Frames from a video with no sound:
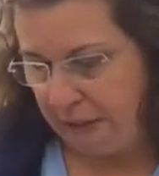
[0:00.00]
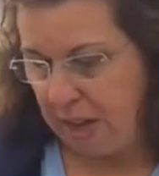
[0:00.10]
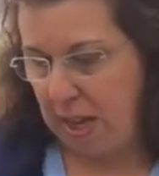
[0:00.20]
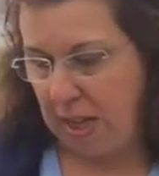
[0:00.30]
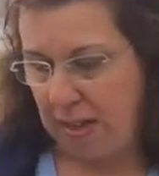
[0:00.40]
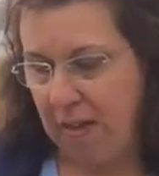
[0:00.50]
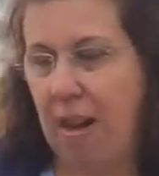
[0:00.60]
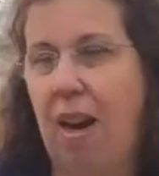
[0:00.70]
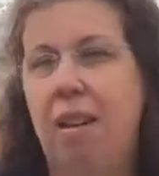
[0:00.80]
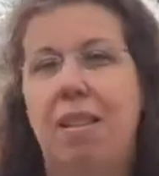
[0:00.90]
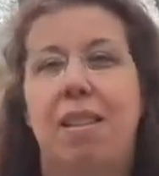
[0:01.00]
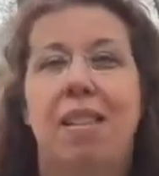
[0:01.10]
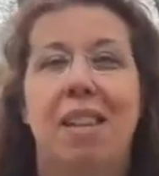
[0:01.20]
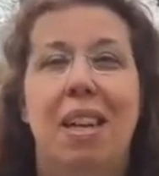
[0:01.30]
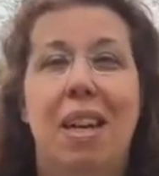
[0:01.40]
vanilla socks
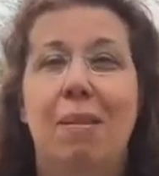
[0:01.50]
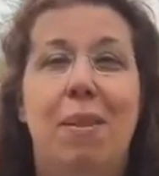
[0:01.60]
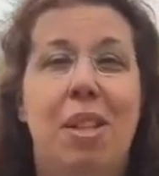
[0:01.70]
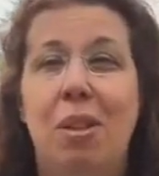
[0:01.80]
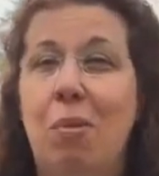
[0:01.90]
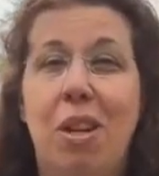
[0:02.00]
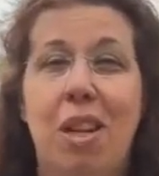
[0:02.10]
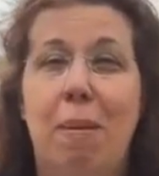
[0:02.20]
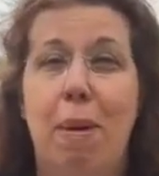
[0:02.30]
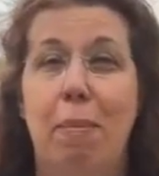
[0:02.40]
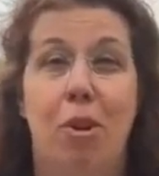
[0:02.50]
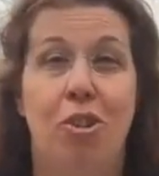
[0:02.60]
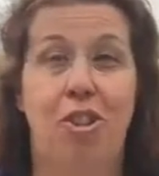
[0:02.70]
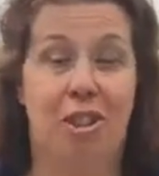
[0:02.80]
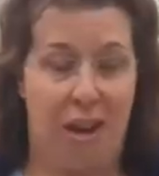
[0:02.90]
I'm still working on my
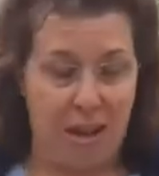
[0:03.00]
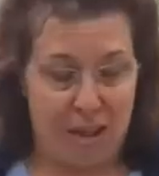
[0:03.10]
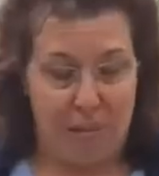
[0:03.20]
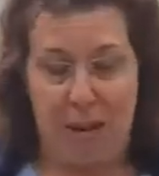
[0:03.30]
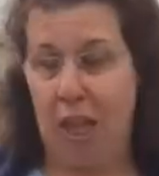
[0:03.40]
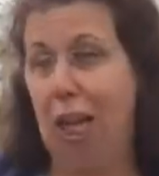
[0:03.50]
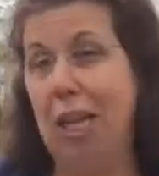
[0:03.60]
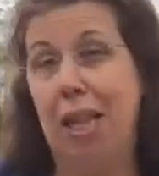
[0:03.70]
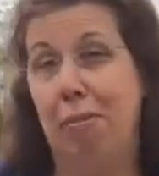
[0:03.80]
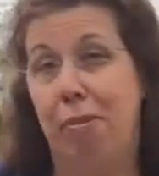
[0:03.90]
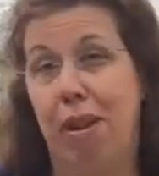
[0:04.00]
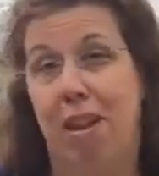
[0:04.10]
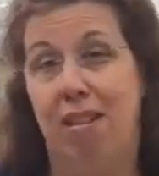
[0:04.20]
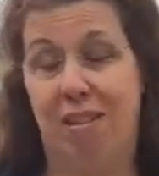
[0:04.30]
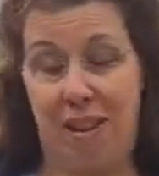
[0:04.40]
March socks my lucky
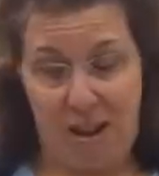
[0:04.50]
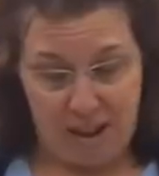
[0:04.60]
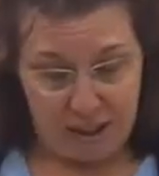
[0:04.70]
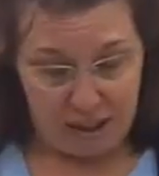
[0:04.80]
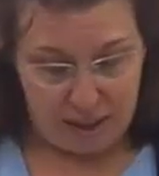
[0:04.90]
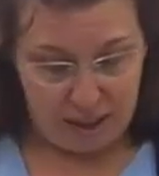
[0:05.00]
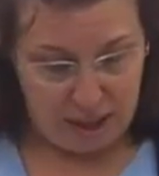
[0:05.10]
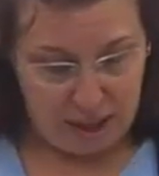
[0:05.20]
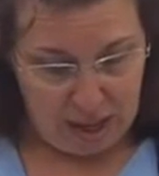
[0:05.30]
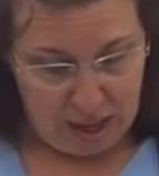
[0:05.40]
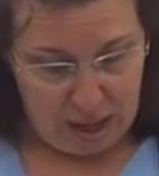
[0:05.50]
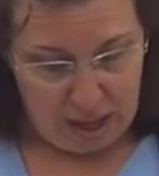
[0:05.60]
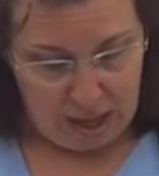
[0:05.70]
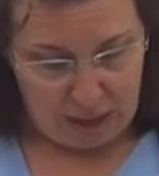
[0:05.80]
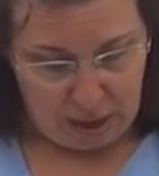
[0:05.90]
leprechaun socks
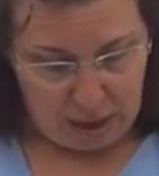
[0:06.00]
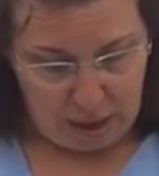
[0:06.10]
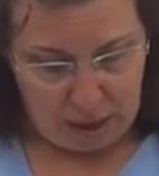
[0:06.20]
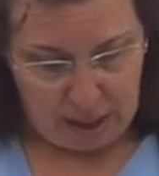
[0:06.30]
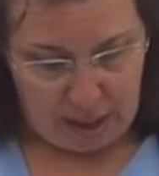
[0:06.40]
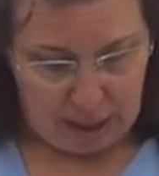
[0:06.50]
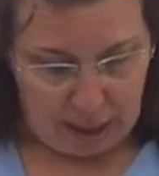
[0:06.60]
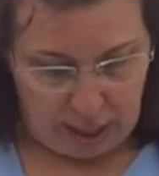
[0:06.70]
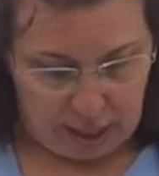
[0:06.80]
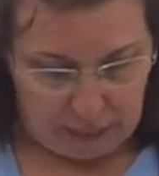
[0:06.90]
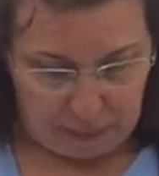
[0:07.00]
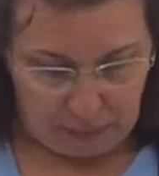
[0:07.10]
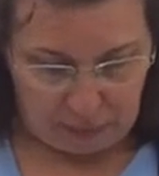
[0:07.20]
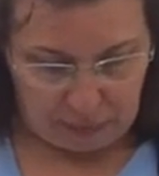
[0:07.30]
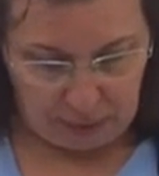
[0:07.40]
so let's see
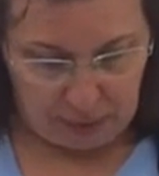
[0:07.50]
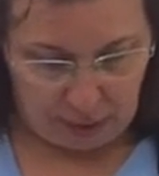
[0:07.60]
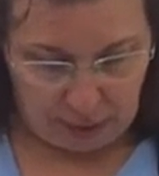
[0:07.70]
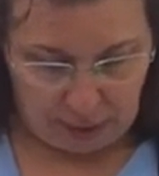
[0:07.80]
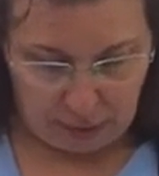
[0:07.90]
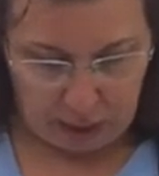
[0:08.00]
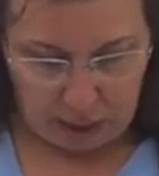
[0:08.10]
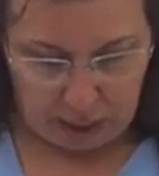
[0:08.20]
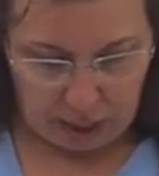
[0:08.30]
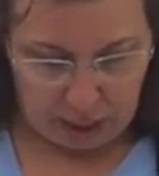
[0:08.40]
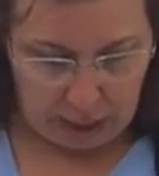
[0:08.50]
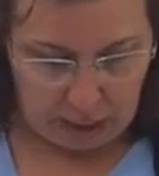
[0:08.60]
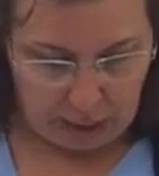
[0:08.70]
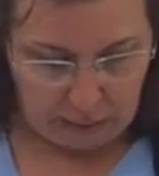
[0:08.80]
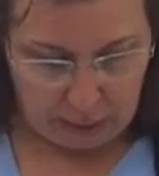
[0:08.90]
you get an
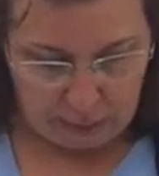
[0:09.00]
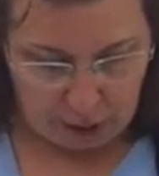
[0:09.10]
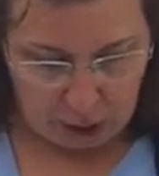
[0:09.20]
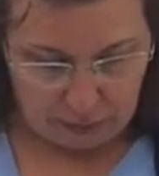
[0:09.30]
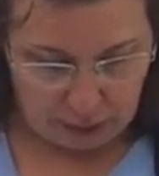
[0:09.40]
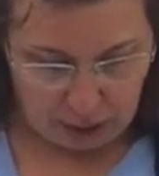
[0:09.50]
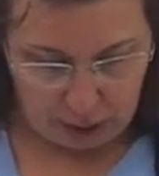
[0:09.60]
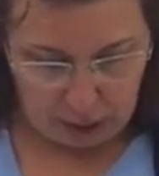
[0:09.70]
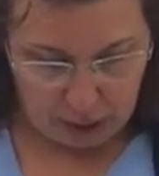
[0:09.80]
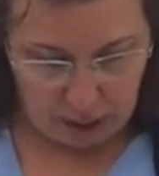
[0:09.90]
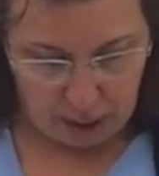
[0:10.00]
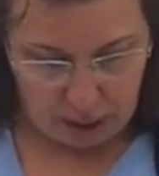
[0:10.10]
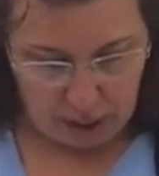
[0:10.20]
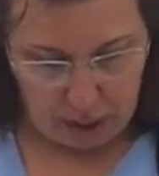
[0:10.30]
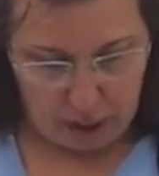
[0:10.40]
idea of how much I've done
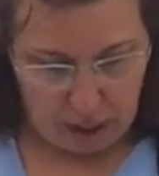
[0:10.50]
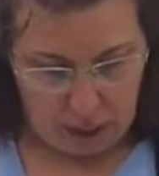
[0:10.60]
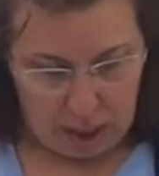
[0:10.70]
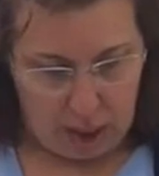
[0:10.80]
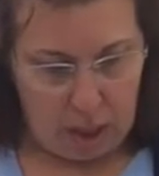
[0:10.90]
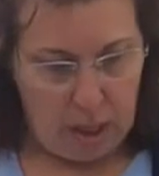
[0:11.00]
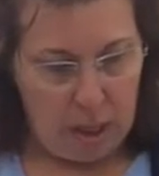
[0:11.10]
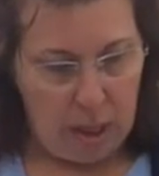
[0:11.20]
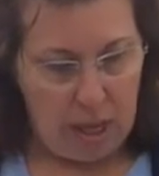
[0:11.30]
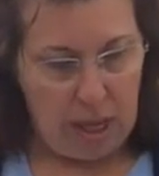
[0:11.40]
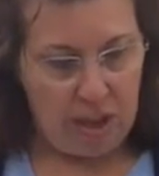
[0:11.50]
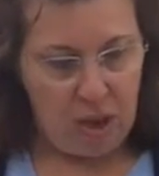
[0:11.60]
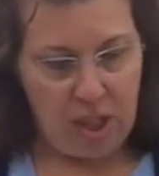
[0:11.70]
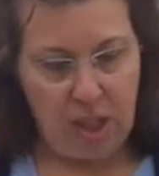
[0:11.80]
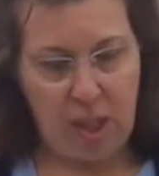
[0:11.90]
yeah
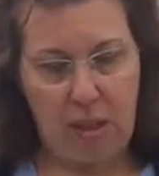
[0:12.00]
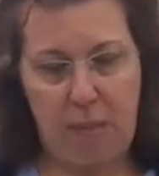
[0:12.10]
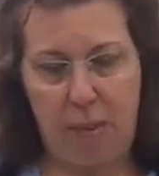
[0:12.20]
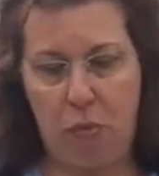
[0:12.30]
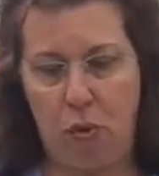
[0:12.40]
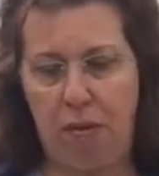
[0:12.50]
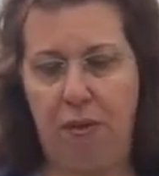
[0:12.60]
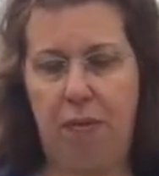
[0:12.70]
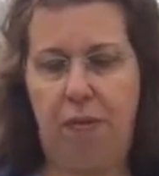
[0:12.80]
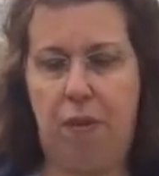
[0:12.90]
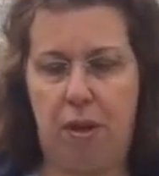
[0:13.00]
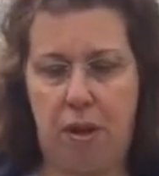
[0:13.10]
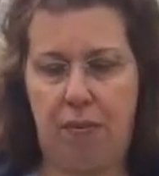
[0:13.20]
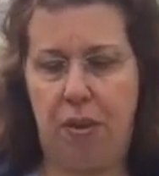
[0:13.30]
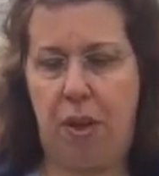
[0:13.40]
just a little bit more of the foot
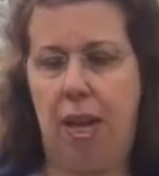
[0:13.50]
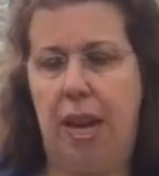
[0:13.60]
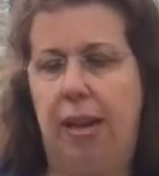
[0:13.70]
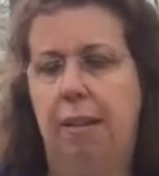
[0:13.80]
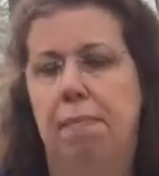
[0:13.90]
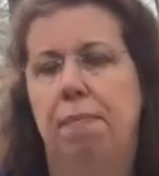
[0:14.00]
of the leg